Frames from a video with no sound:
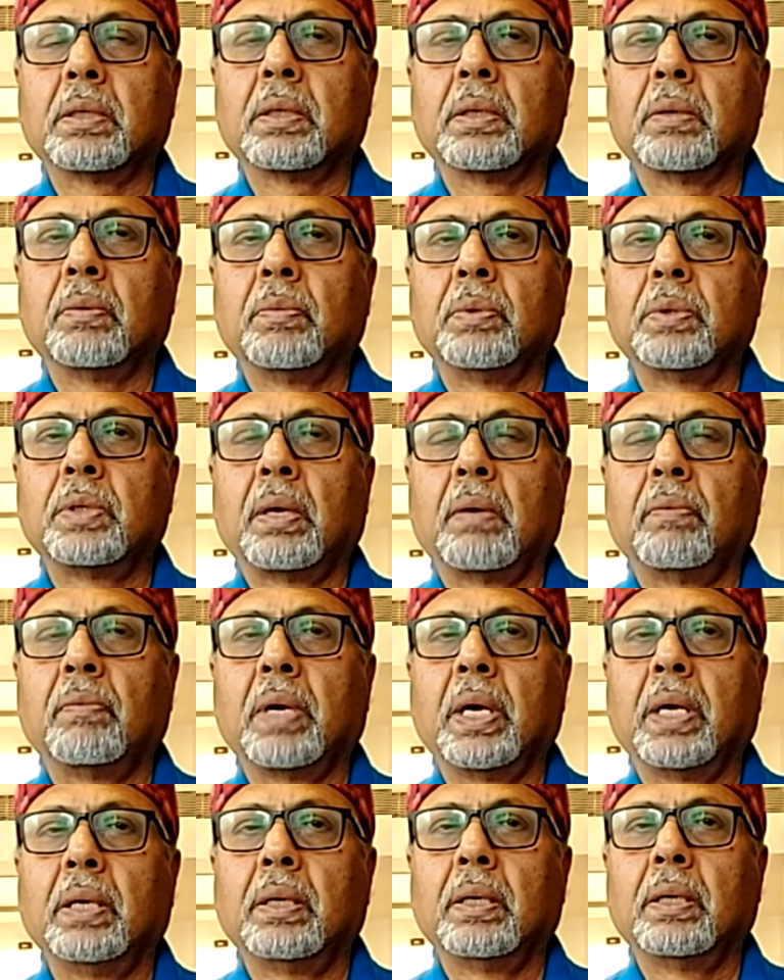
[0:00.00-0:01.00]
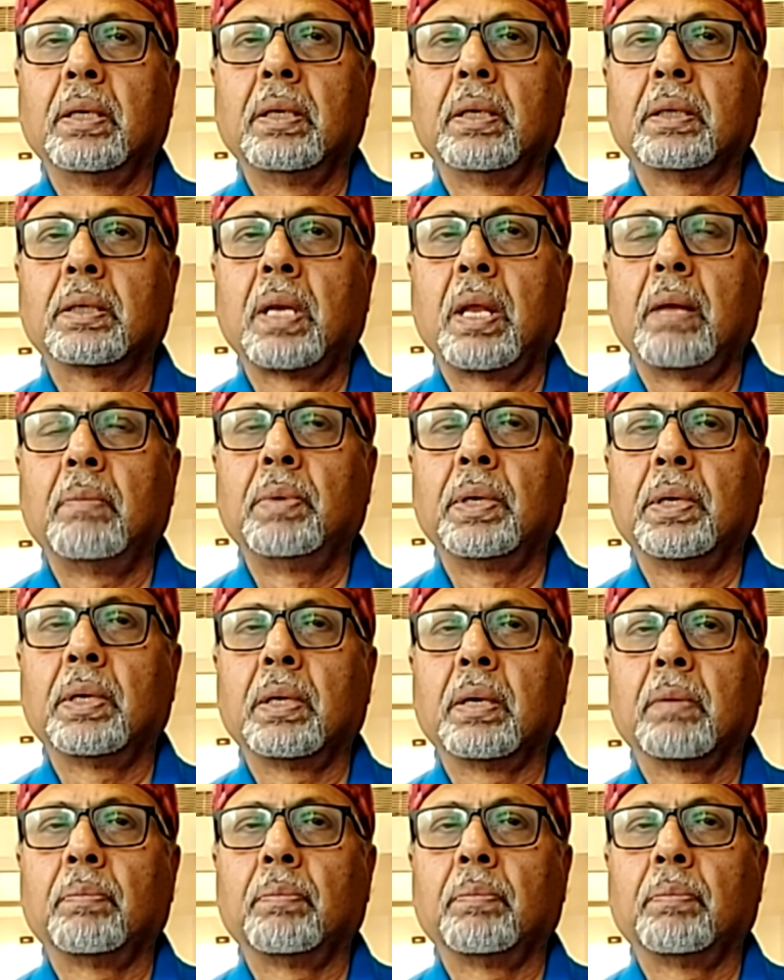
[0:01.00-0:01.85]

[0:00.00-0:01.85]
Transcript: which have guided the Islamic